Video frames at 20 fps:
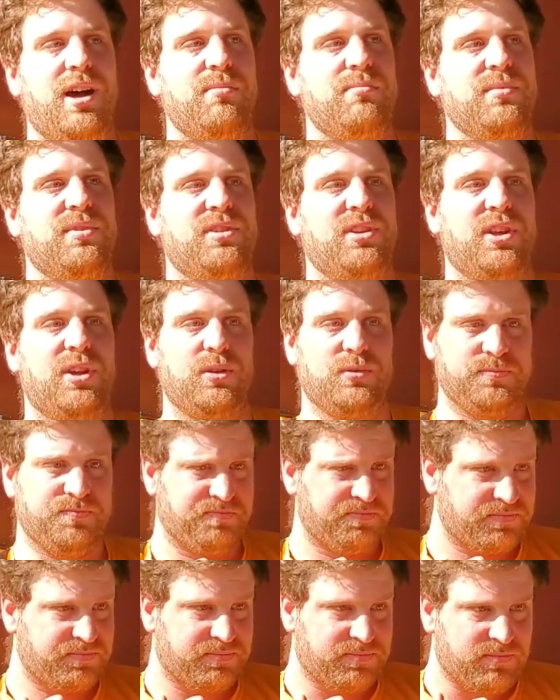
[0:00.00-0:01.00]
So
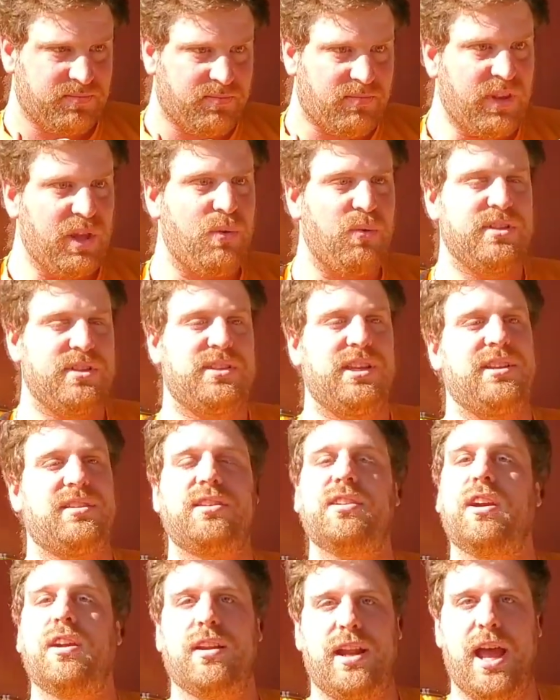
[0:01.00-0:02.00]
once that
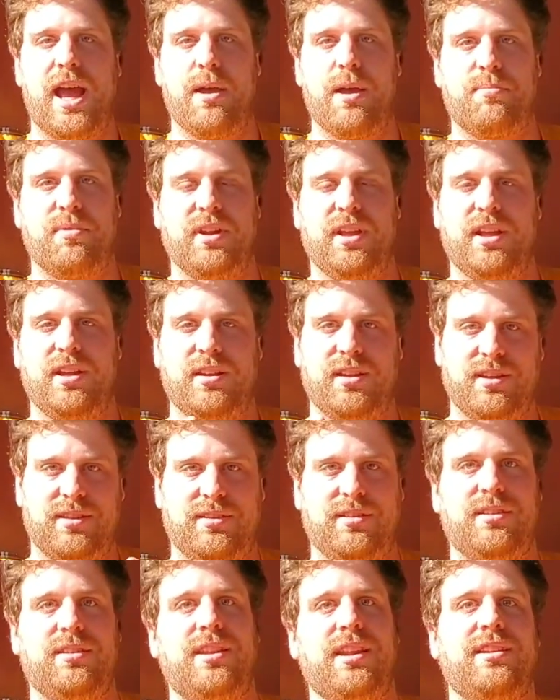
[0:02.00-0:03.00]
started happening,
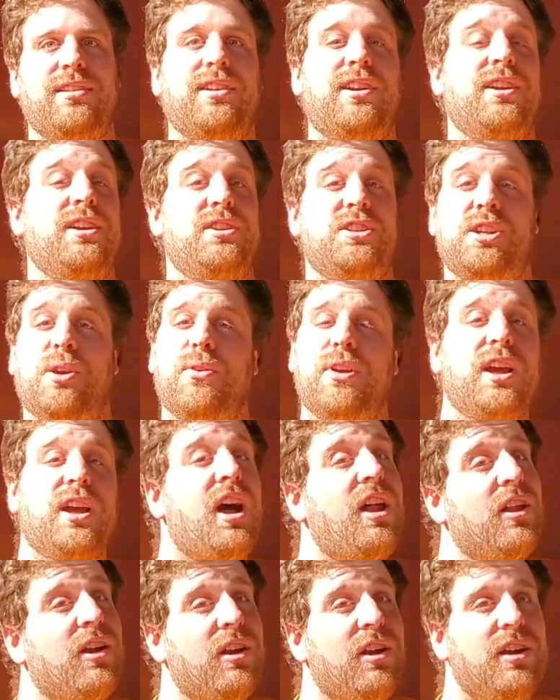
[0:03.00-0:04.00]
they started showing
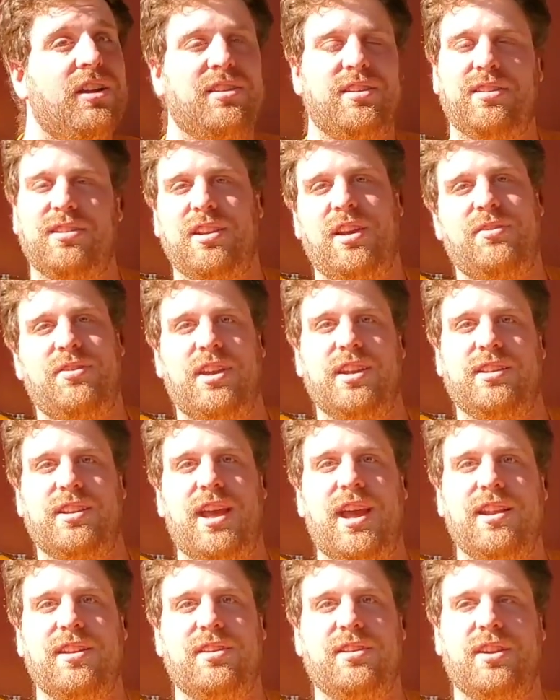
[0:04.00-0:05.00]
colors and stuff like
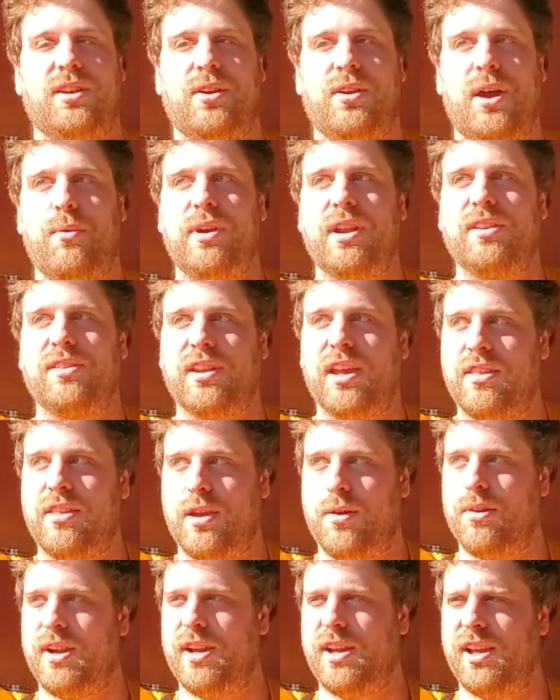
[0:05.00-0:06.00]
that. So I want to say
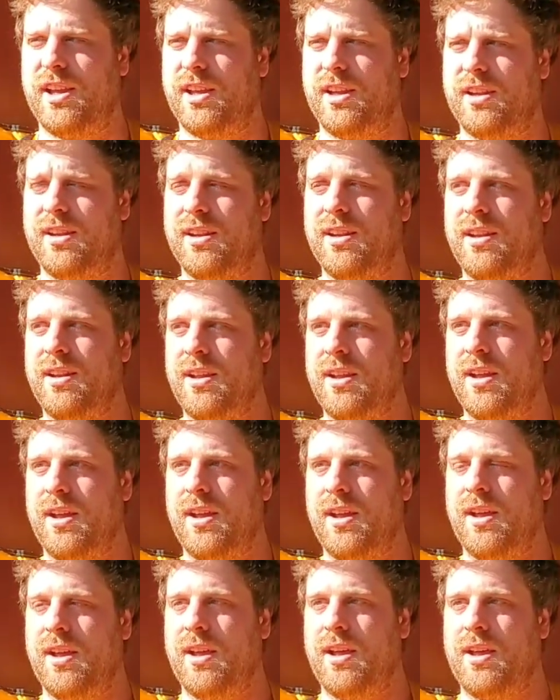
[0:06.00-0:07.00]
they were in
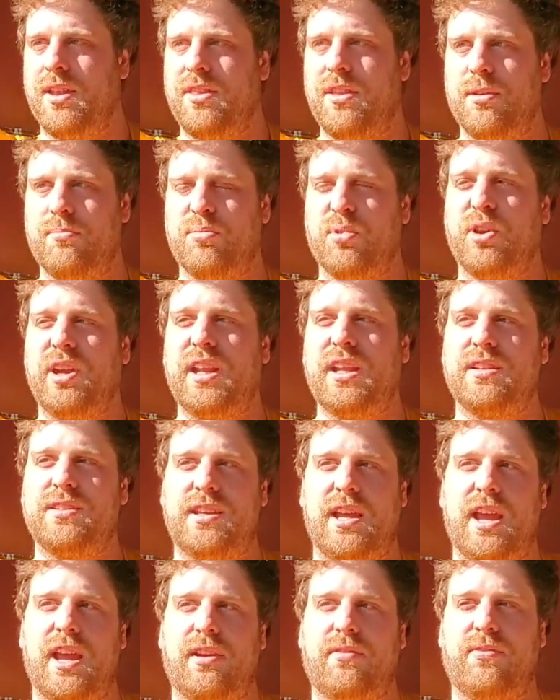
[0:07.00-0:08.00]
the breeding
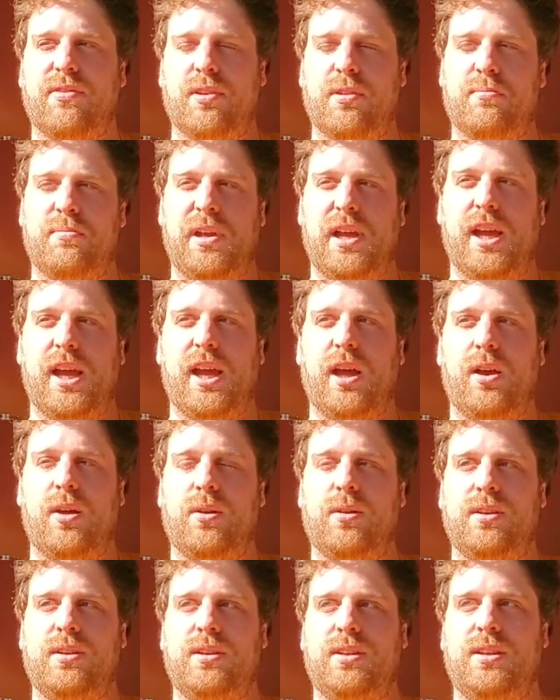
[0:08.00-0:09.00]
tank for
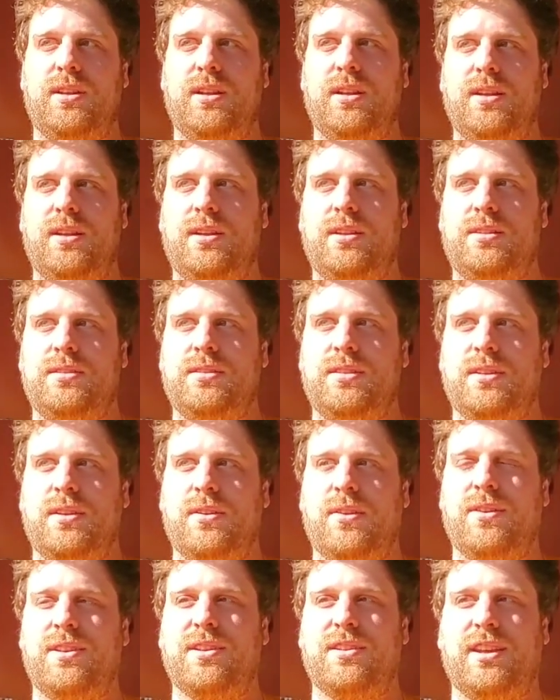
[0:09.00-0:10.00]
about,
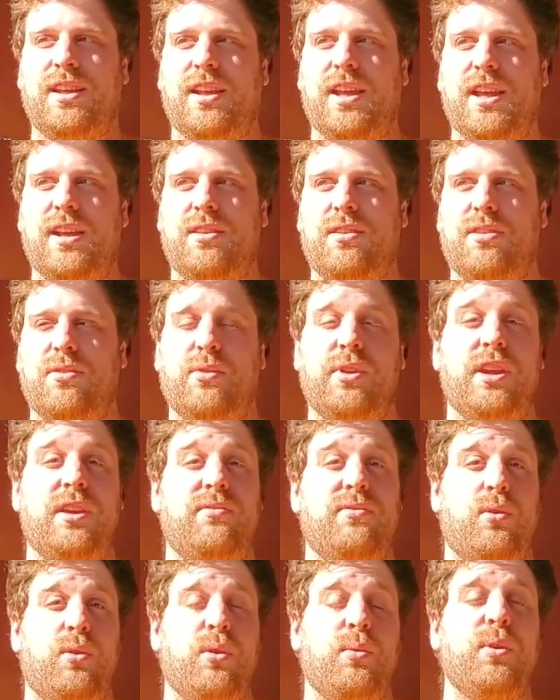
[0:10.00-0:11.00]
I want to say like
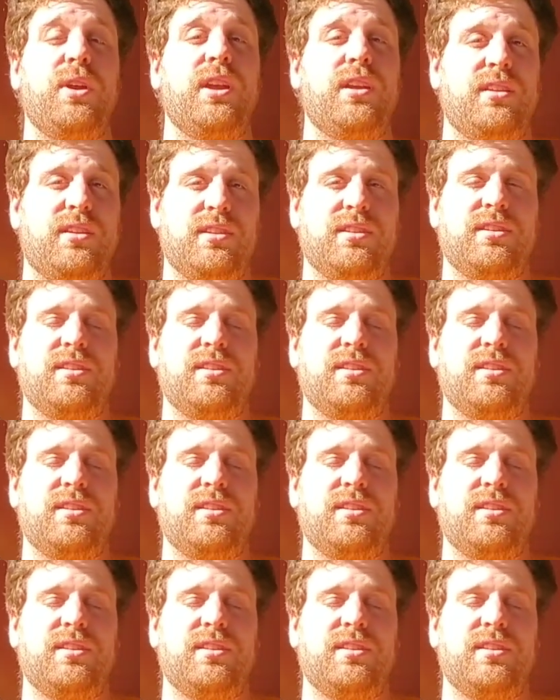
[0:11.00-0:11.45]
3-4 weeks.